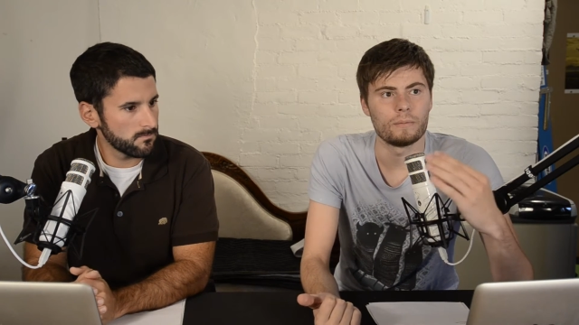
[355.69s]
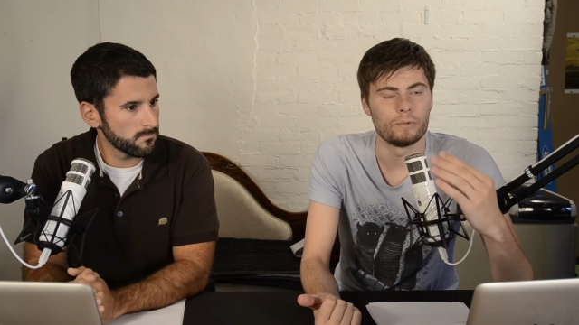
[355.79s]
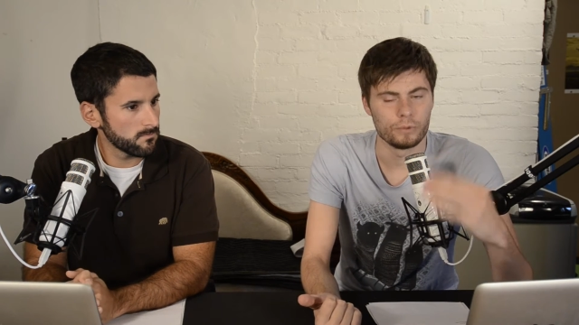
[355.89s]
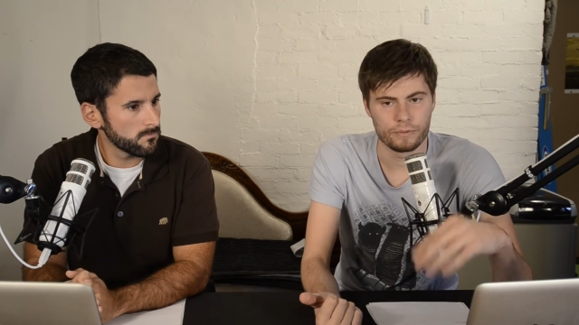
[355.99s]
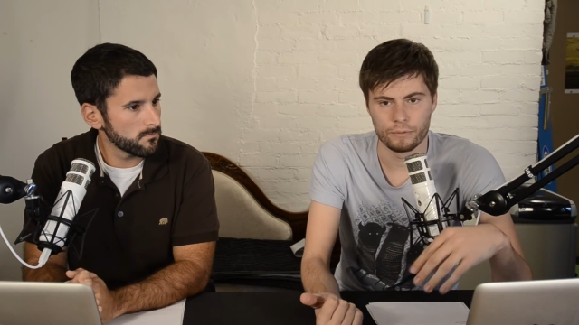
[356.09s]

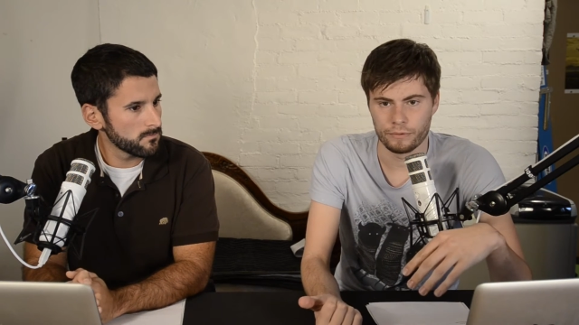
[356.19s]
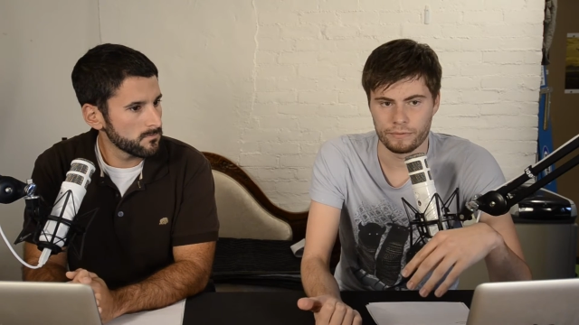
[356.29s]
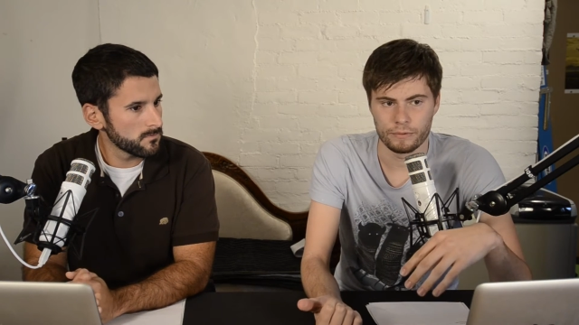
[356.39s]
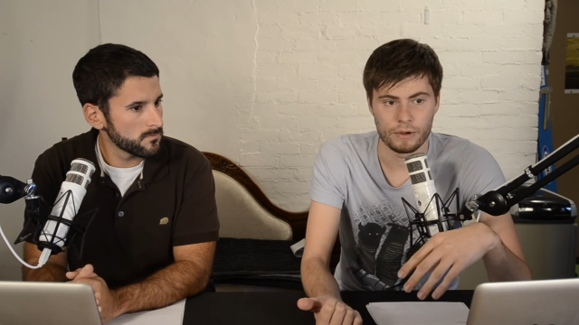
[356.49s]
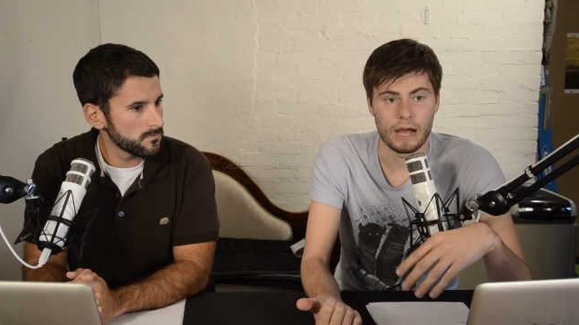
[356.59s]
Speaker 1: Woo, Woo,
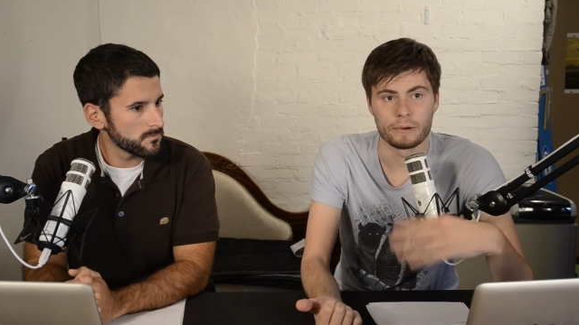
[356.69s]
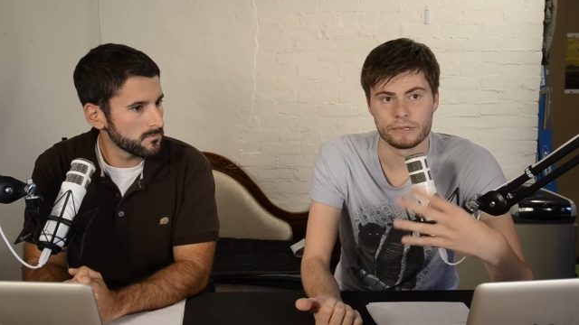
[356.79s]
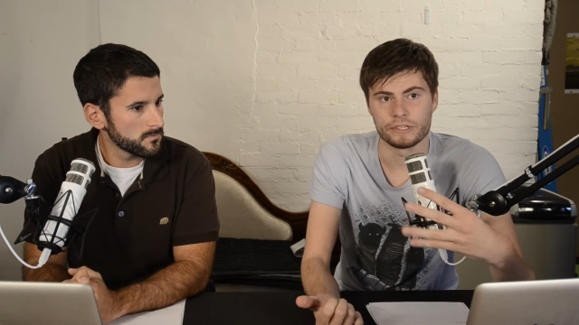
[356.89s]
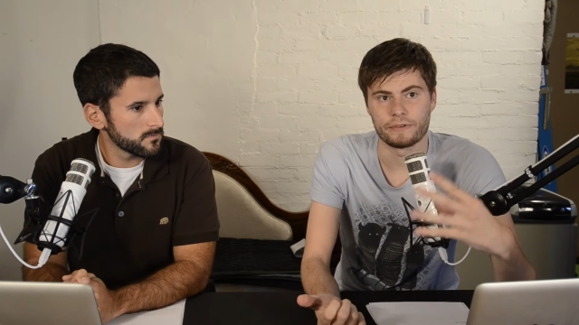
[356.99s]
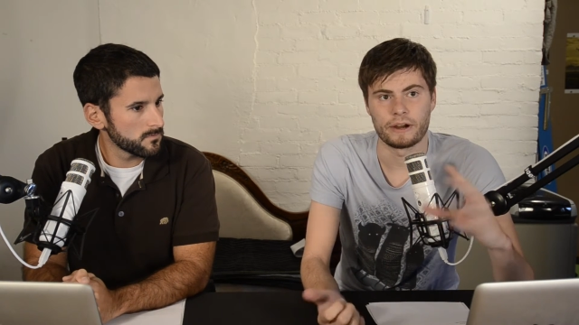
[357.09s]

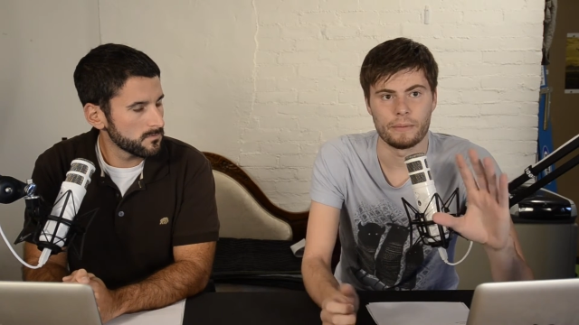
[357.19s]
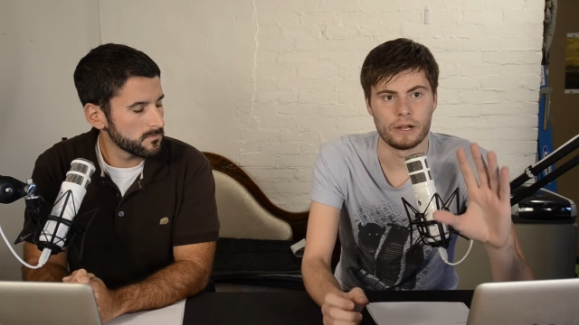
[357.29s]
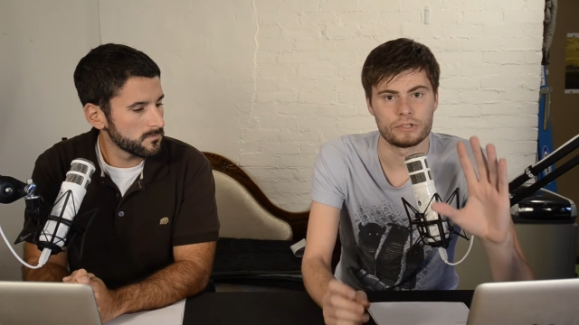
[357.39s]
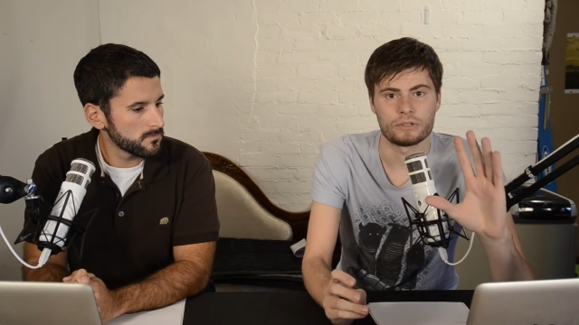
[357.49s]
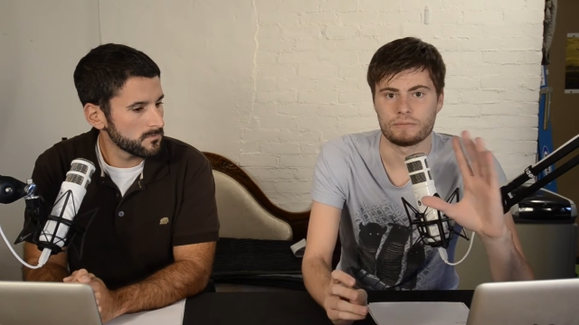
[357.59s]
WooCommerce is very
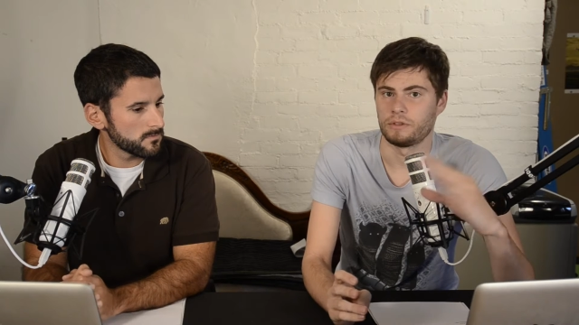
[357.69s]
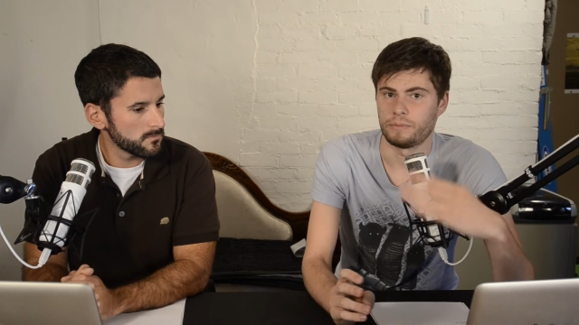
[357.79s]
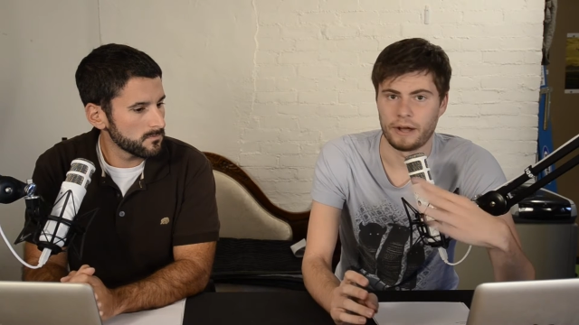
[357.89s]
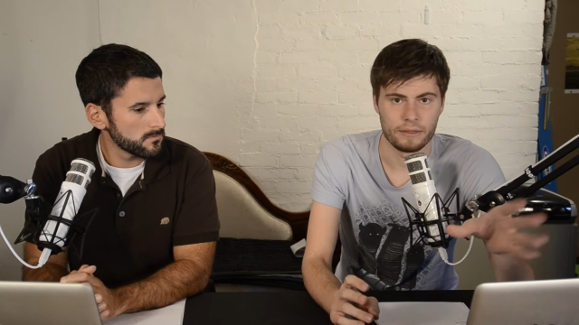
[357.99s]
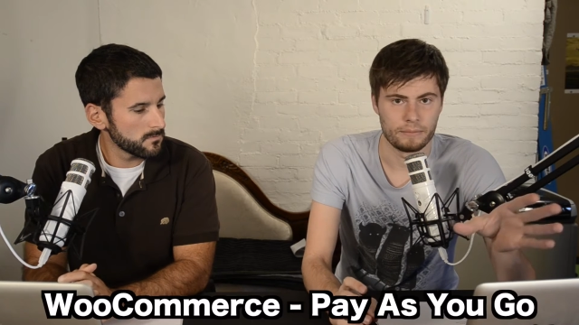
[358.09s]
much you
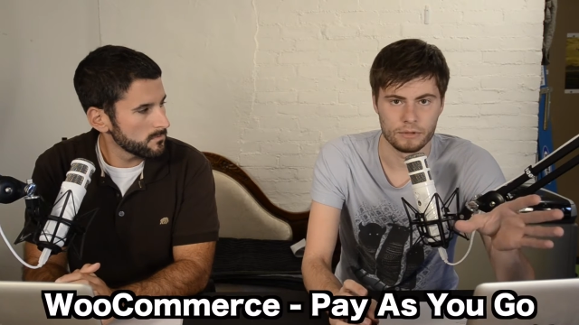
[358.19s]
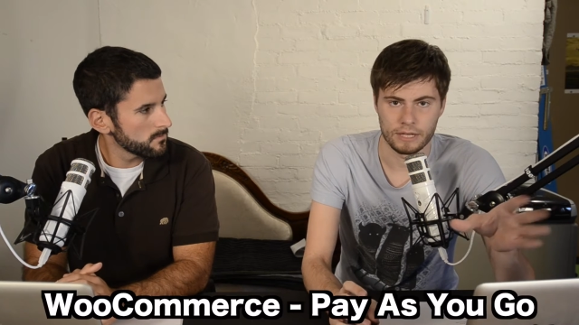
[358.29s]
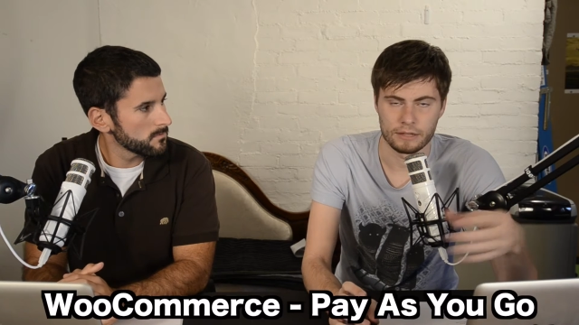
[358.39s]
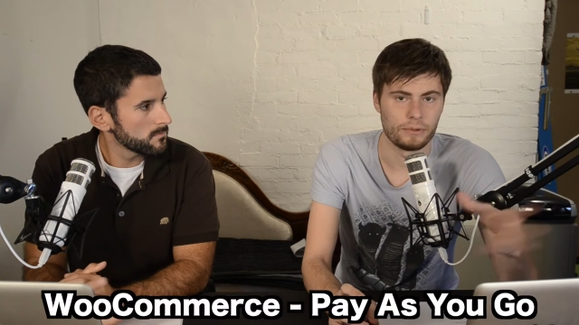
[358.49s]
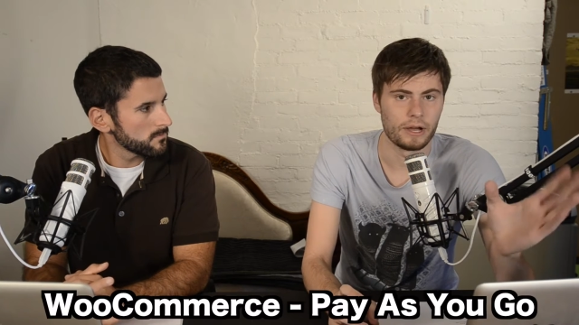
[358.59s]
buy the you
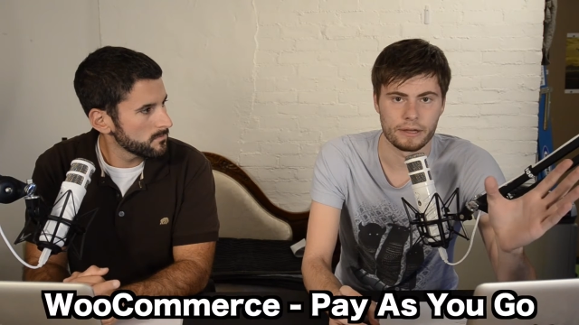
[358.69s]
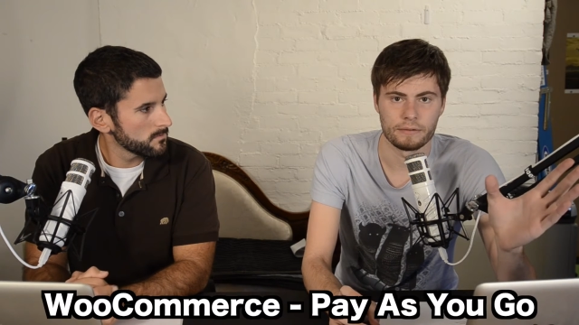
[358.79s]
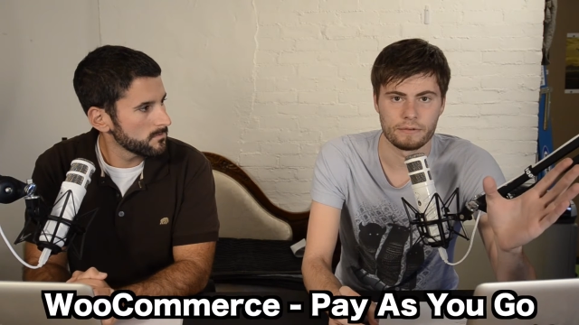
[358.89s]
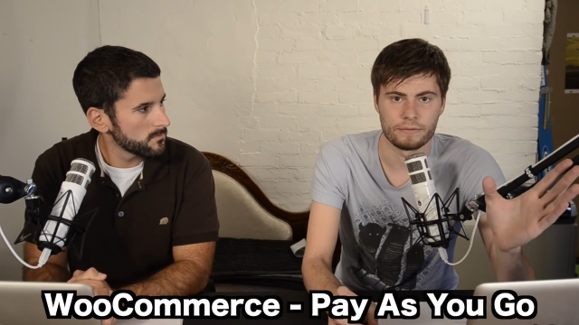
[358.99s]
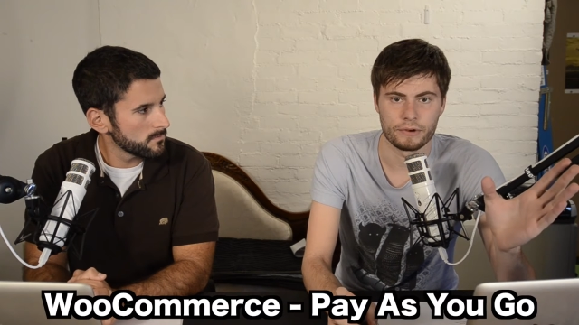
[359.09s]
get the
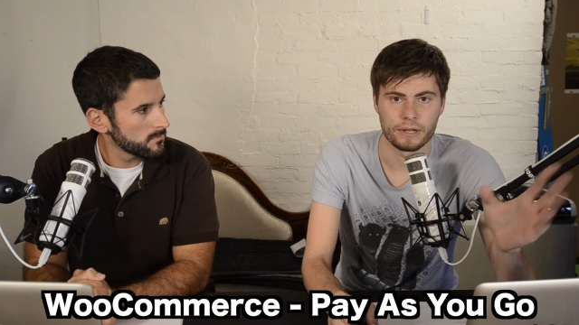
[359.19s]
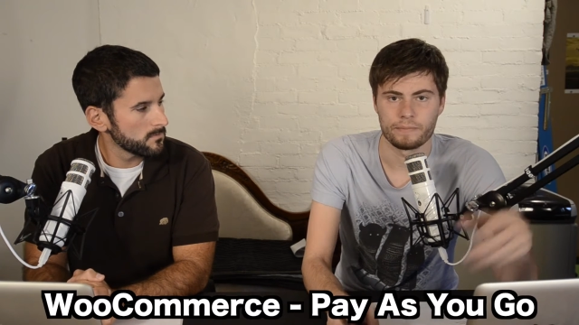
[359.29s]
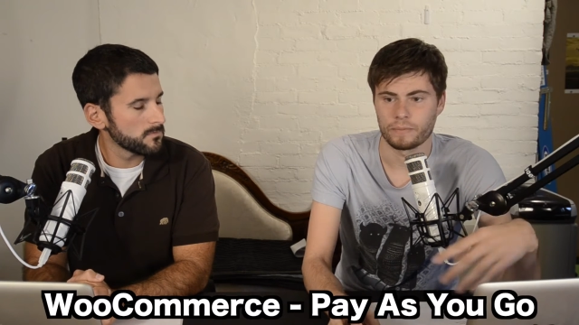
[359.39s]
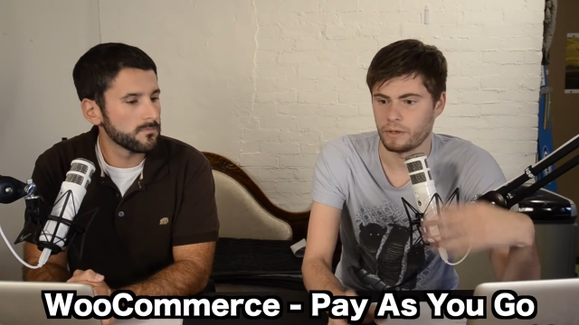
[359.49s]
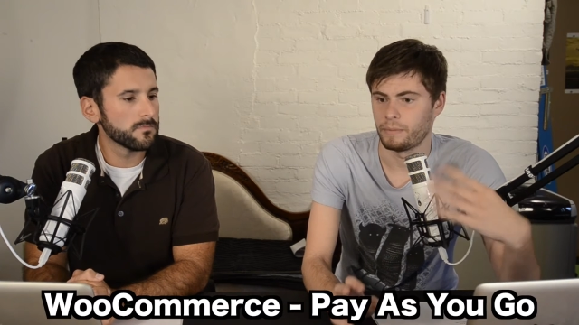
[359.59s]
plugin for free,
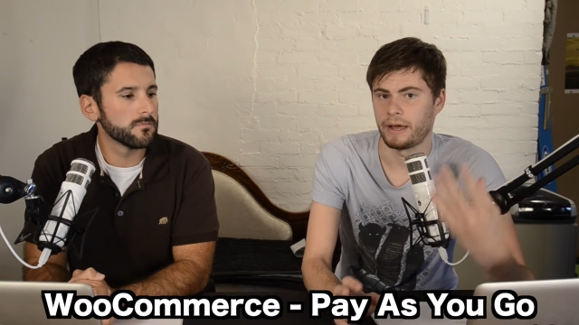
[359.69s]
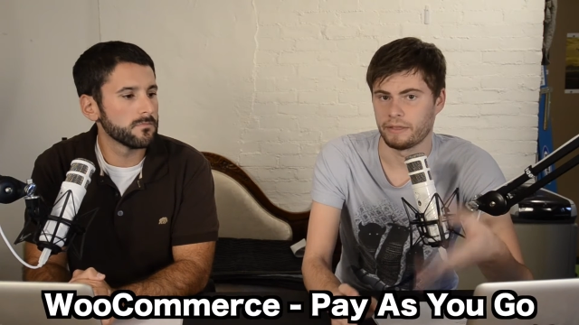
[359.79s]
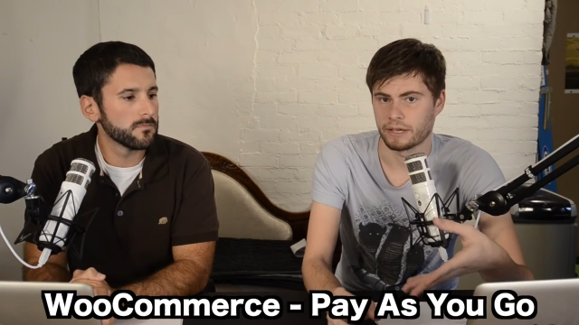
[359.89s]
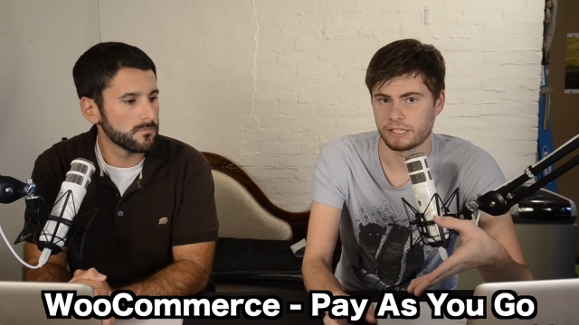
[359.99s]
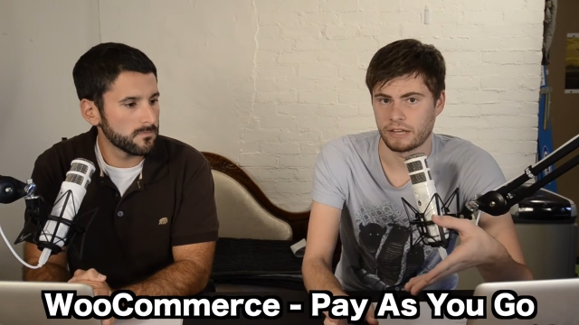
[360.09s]
you buy
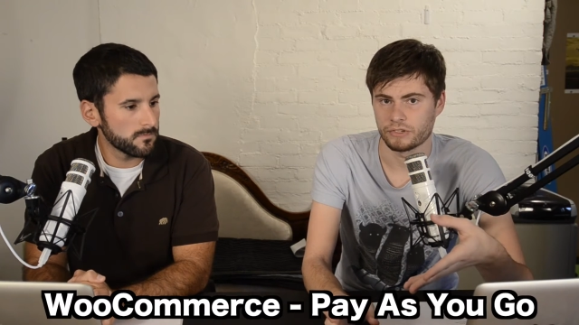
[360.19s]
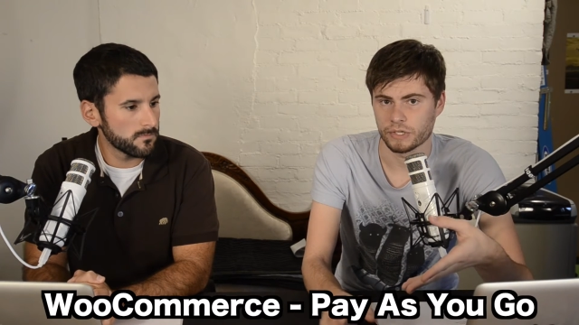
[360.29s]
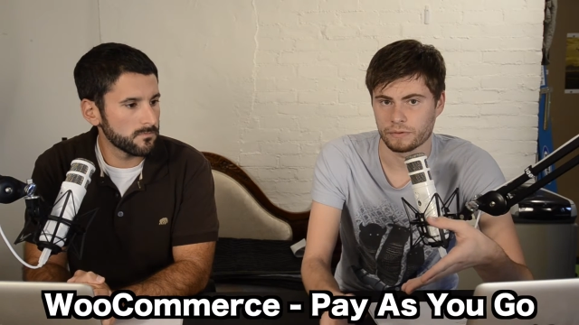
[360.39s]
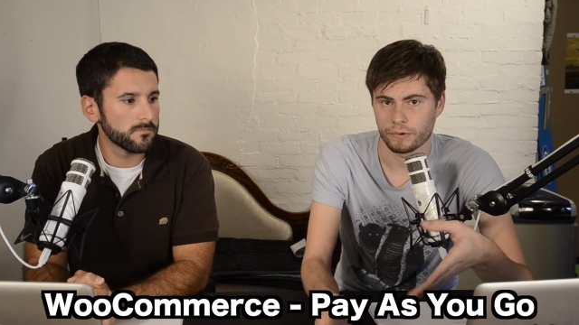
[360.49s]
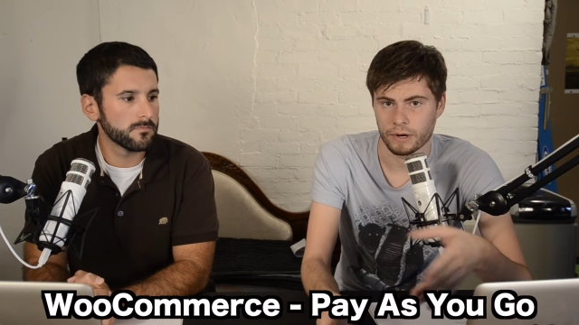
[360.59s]
the
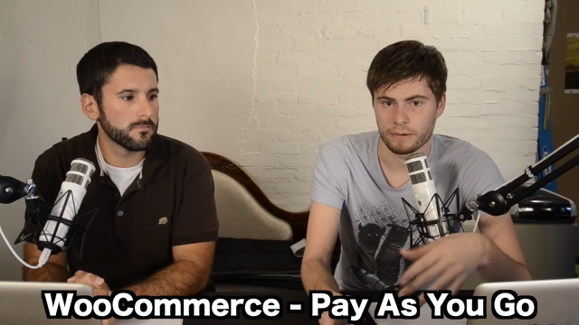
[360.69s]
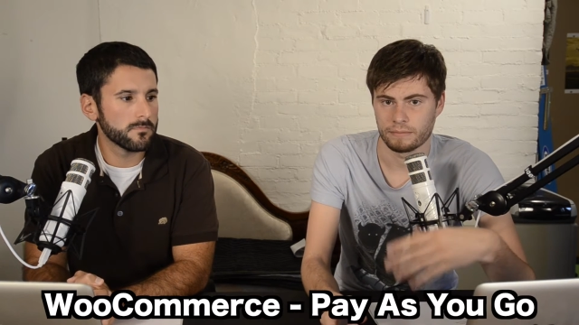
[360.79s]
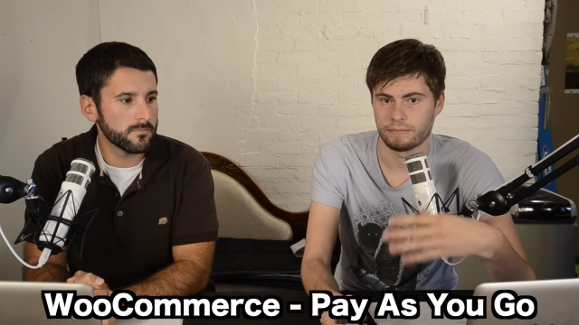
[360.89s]
extensions for it.